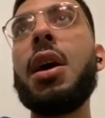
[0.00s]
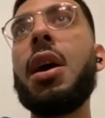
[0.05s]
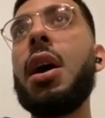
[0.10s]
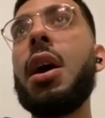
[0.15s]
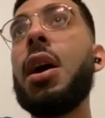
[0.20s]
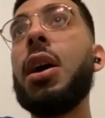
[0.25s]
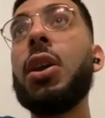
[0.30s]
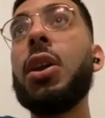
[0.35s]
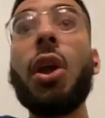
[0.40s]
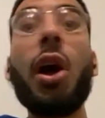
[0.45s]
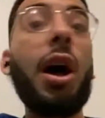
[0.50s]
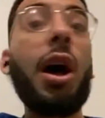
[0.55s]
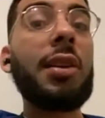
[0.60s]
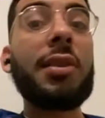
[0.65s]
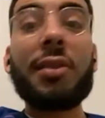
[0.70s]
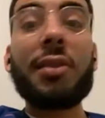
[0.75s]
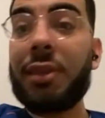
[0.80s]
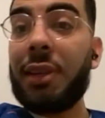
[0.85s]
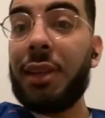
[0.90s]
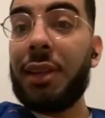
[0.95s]
a
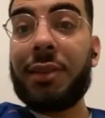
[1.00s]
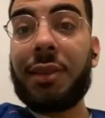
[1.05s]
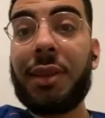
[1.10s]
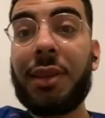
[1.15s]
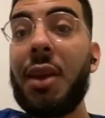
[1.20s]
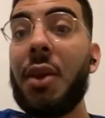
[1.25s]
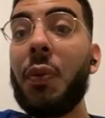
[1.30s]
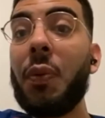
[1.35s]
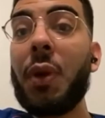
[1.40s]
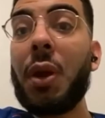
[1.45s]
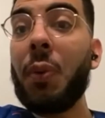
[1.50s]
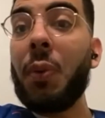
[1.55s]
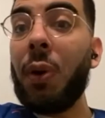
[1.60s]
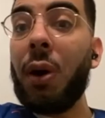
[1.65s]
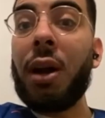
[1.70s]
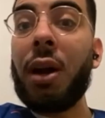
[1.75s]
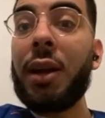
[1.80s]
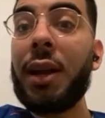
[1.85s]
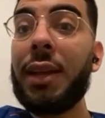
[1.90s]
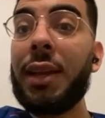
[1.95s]
lost season, we
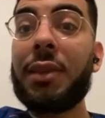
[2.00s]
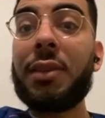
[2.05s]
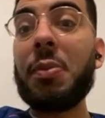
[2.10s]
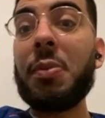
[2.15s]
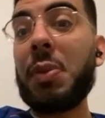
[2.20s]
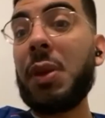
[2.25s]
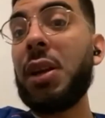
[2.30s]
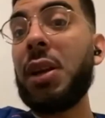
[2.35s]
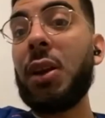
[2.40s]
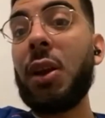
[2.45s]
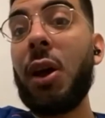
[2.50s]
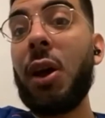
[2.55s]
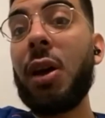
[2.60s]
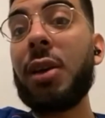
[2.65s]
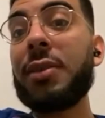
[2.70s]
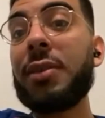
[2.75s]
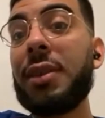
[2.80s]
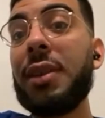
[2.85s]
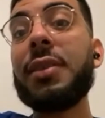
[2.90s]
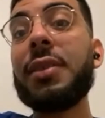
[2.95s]
want it to be a
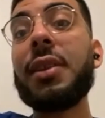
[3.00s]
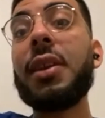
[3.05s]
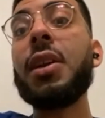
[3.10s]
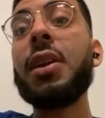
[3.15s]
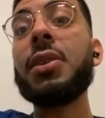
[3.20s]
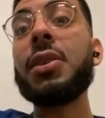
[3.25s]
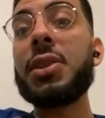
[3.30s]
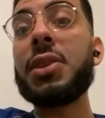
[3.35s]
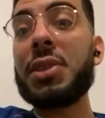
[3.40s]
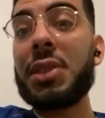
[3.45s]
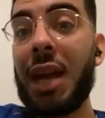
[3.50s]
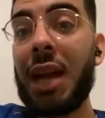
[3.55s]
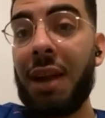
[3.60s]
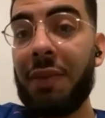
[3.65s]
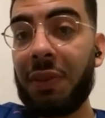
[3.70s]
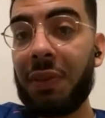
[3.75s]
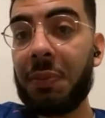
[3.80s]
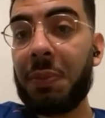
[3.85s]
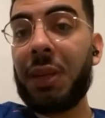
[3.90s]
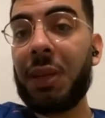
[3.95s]
lost season under
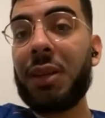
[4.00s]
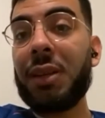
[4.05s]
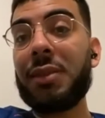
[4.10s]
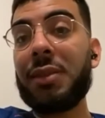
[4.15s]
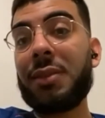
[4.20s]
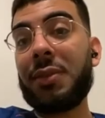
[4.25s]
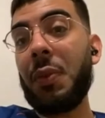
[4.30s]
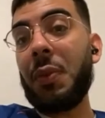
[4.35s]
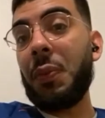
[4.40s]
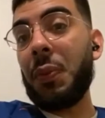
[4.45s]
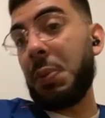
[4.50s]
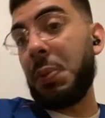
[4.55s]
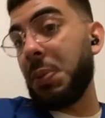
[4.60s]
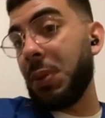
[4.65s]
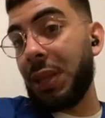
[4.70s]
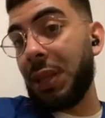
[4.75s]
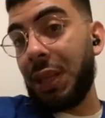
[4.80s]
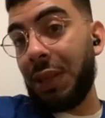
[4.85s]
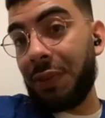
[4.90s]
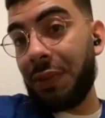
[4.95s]
Xavi because we
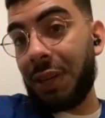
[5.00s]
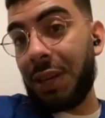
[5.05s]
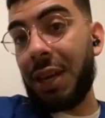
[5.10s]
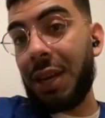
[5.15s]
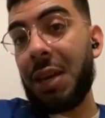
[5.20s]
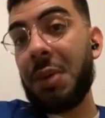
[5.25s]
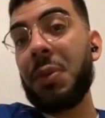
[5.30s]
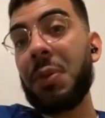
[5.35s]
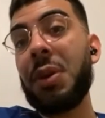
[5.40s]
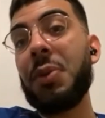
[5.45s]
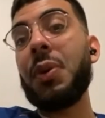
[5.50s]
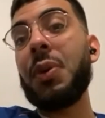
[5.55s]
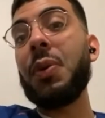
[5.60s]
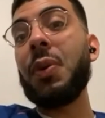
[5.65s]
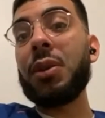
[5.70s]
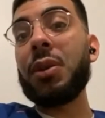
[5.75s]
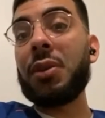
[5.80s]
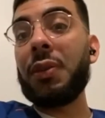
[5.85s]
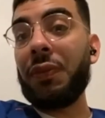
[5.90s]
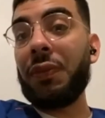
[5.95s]
believe in him and we
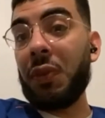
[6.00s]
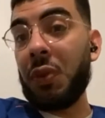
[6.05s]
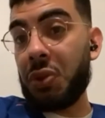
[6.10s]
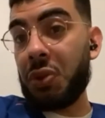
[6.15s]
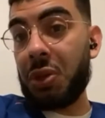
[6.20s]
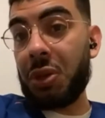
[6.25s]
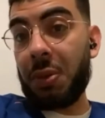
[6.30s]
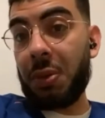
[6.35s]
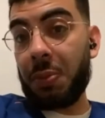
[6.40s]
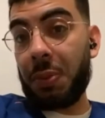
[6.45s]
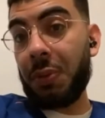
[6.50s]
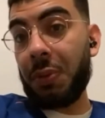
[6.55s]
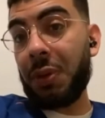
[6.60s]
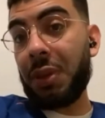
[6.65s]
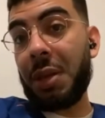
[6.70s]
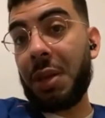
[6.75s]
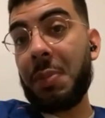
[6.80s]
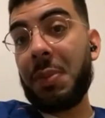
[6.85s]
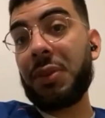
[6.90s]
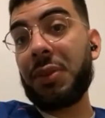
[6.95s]
want the future to be
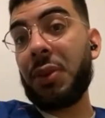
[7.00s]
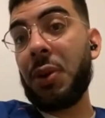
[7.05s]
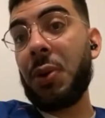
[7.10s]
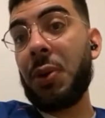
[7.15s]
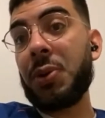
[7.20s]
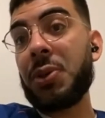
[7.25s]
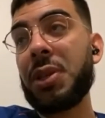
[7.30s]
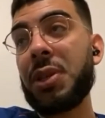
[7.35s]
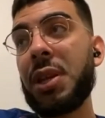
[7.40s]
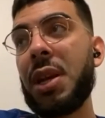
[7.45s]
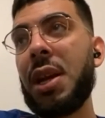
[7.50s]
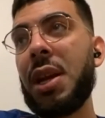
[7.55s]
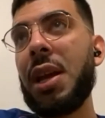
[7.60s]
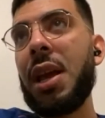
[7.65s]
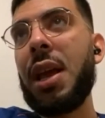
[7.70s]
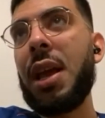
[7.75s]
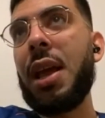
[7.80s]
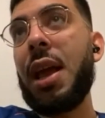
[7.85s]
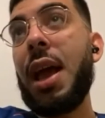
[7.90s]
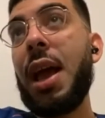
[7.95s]
with him as coach.
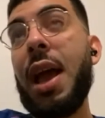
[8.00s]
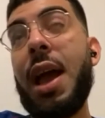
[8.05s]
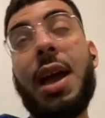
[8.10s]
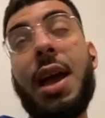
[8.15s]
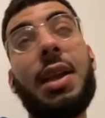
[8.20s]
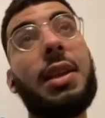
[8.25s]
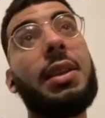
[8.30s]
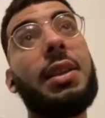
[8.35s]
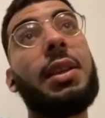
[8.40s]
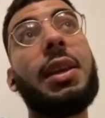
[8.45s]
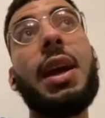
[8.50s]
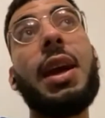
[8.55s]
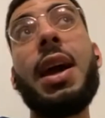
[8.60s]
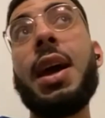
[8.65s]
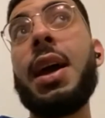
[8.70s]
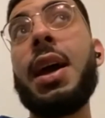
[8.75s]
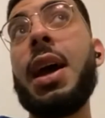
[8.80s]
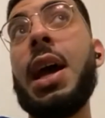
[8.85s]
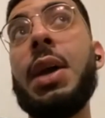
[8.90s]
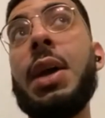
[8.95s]
And
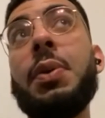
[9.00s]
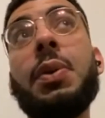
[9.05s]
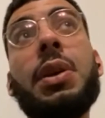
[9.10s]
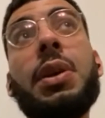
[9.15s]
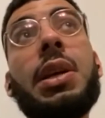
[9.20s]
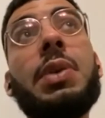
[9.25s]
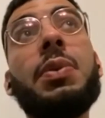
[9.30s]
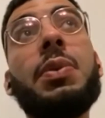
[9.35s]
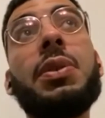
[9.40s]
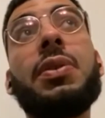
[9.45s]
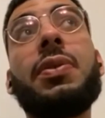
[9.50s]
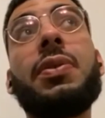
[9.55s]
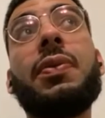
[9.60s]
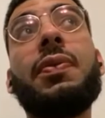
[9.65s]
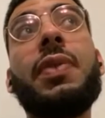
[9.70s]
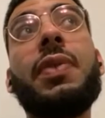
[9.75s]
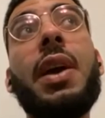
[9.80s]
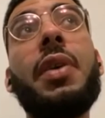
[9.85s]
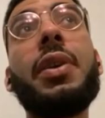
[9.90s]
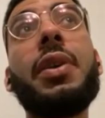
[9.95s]
yeah, it was
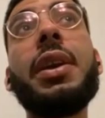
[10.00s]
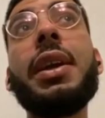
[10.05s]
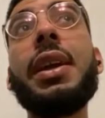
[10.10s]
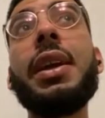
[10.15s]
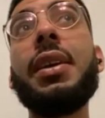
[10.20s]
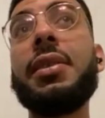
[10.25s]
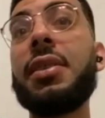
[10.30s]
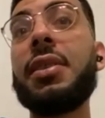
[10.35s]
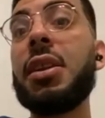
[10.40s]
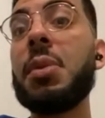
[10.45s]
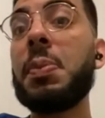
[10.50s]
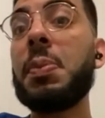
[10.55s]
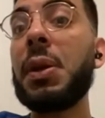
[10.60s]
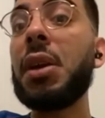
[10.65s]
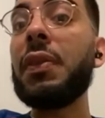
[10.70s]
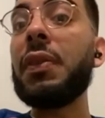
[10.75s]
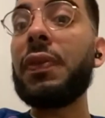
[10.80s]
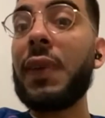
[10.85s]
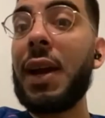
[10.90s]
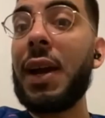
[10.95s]
very easy to be
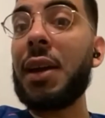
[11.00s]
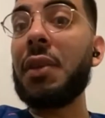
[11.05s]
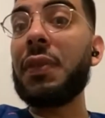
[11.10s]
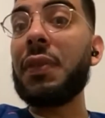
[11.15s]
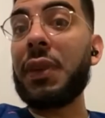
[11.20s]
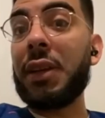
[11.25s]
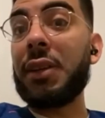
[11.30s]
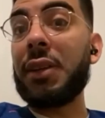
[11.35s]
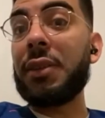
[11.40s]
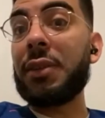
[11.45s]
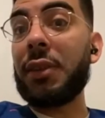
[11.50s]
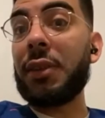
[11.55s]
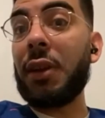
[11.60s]
a fan of his.